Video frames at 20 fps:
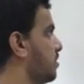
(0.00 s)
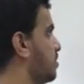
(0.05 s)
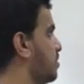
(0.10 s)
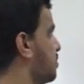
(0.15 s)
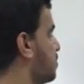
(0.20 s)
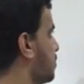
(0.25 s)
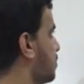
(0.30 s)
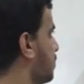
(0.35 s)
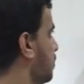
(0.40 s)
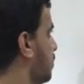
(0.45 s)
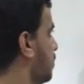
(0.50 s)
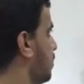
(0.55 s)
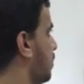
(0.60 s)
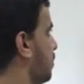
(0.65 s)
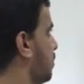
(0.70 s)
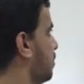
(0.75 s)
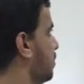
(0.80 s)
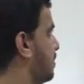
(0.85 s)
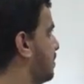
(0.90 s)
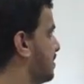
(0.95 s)
is,
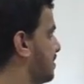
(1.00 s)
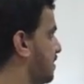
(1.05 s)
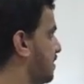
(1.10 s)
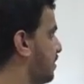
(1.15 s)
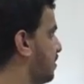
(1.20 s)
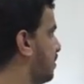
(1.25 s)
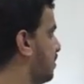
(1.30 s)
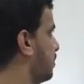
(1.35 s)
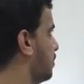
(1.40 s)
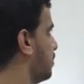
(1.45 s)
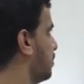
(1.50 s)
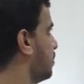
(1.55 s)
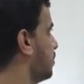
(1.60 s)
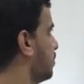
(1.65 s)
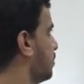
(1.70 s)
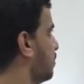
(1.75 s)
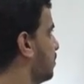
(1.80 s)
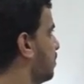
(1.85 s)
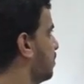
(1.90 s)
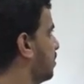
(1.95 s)
a
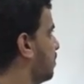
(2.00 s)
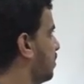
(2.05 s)
sector